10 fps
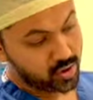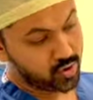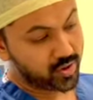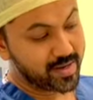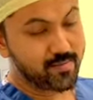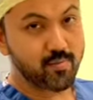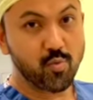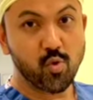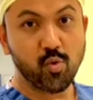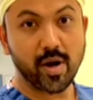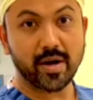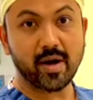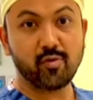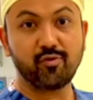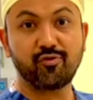You can move
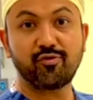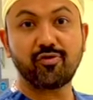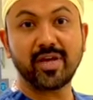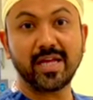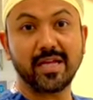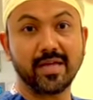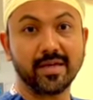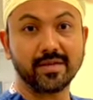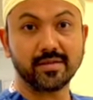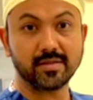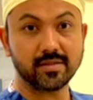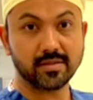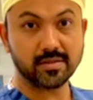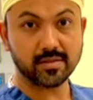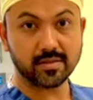around freely.
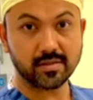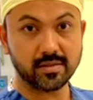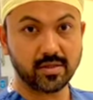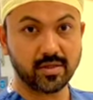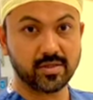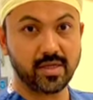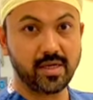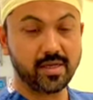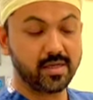You see?